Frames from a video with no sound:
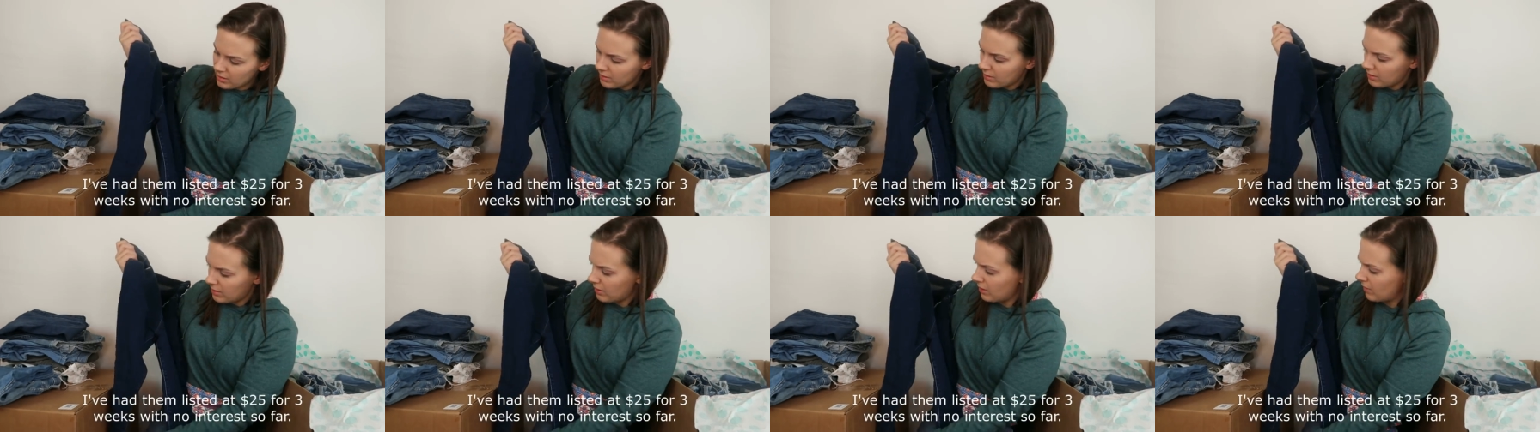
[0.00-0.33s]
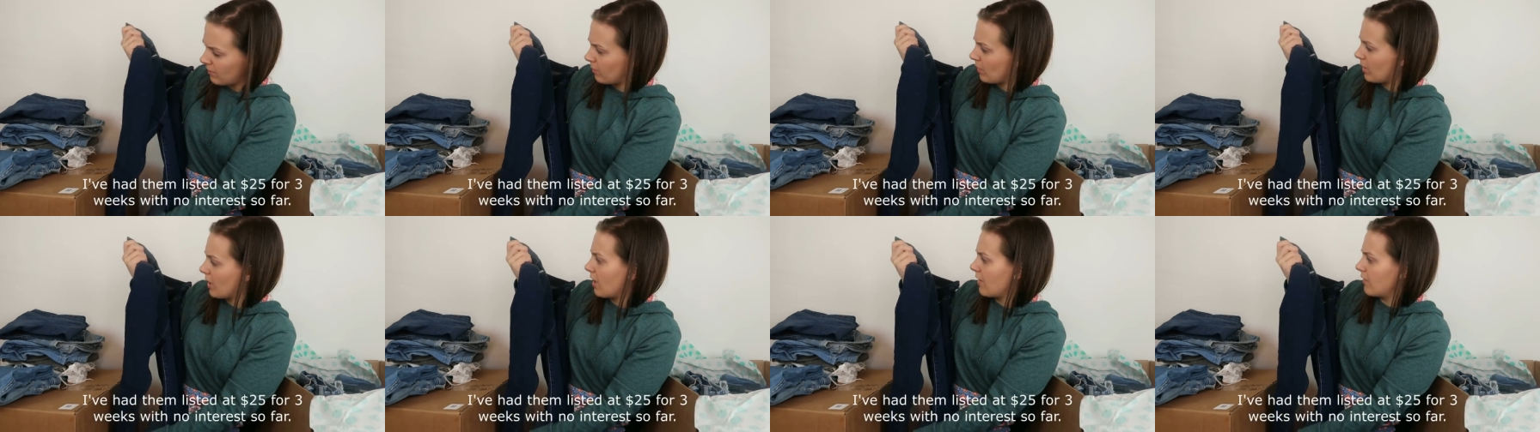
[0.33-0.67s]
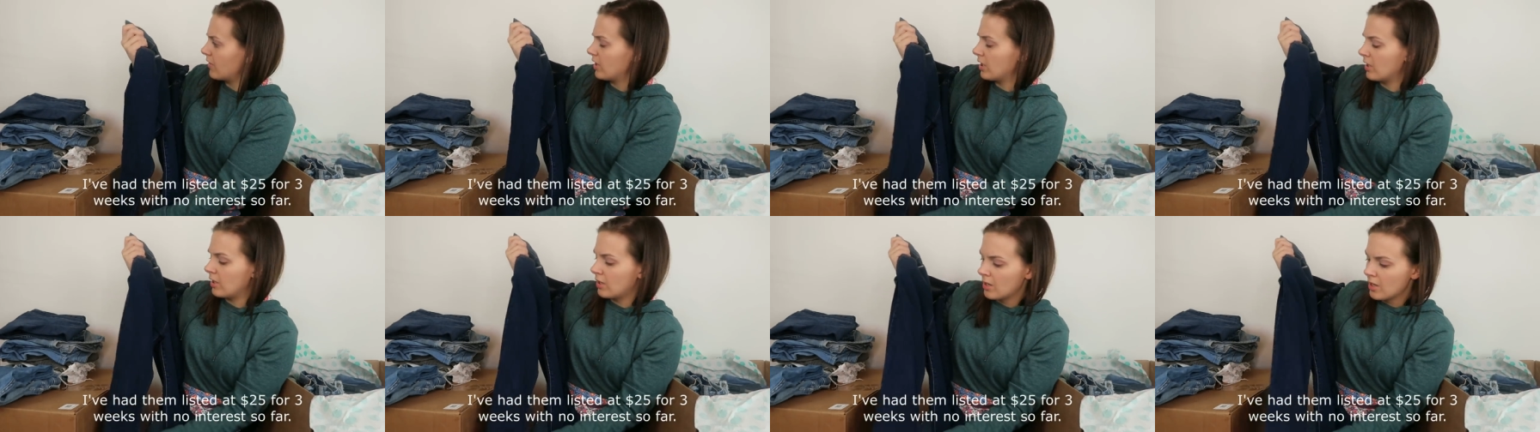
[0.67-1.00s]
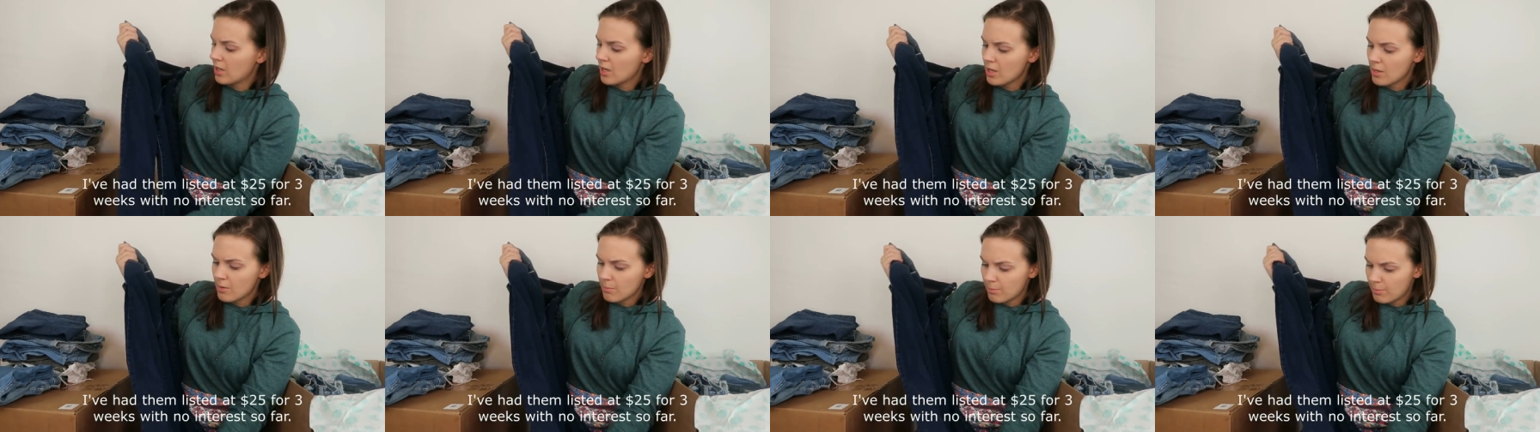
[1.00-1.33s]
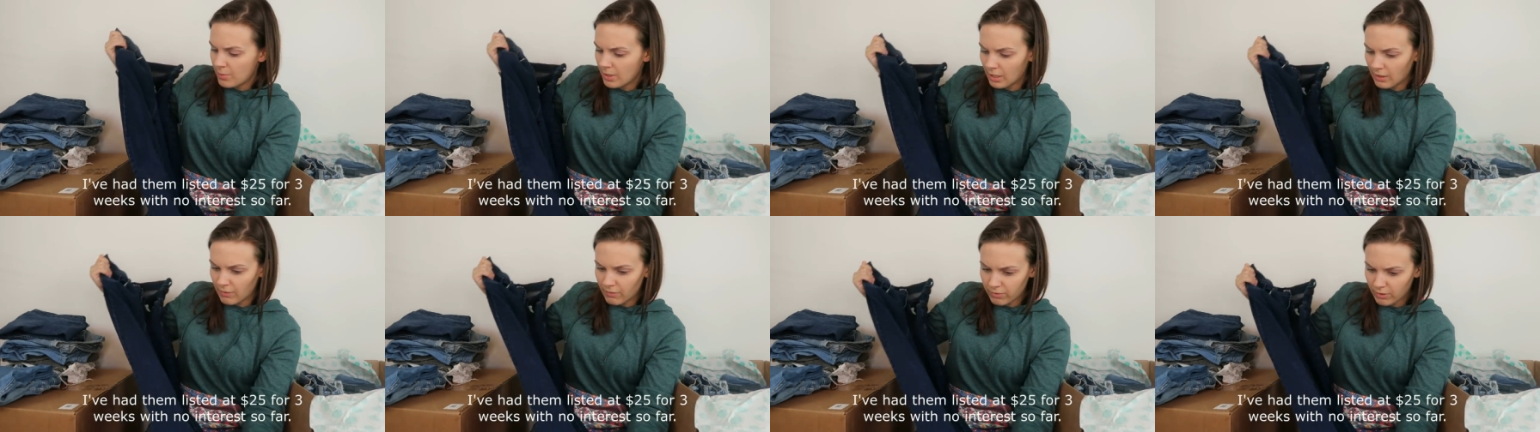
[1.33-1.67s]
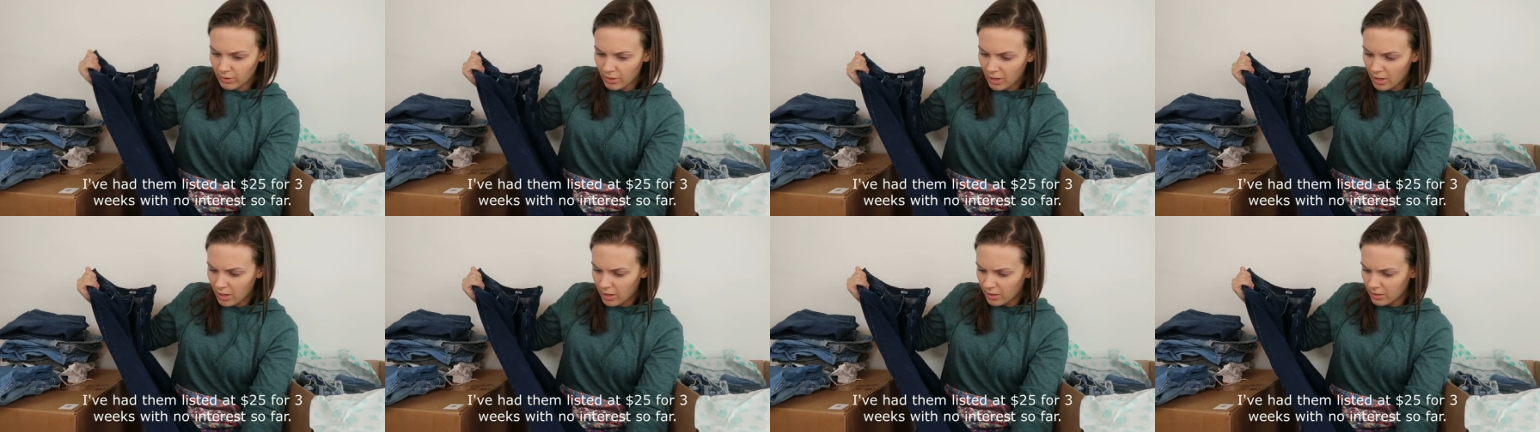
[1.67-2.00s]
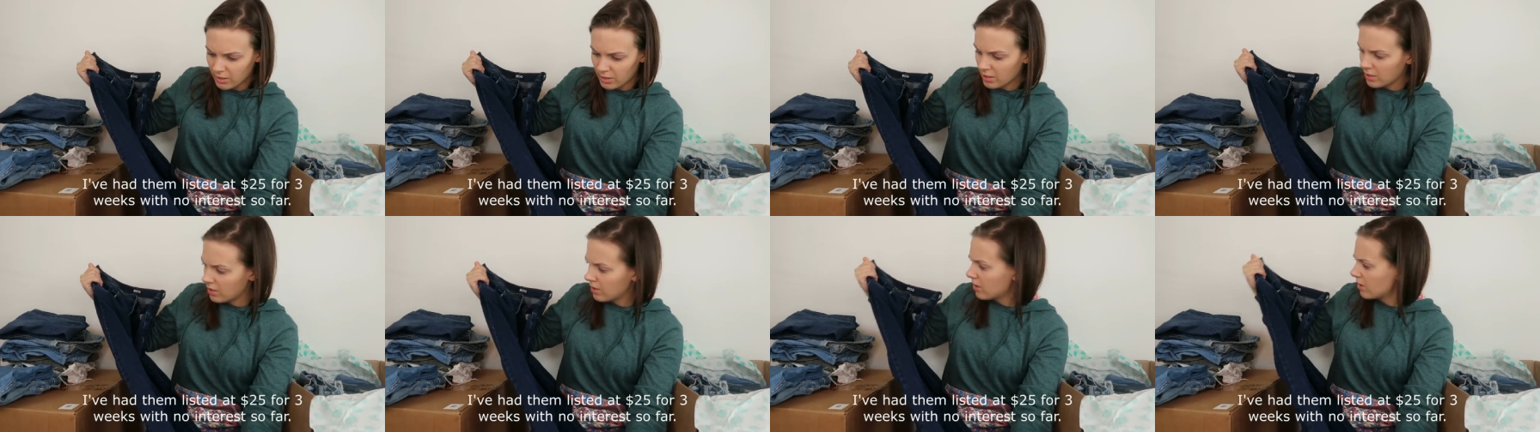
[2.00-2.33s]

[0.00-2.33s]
Let's see if we have any big flaws,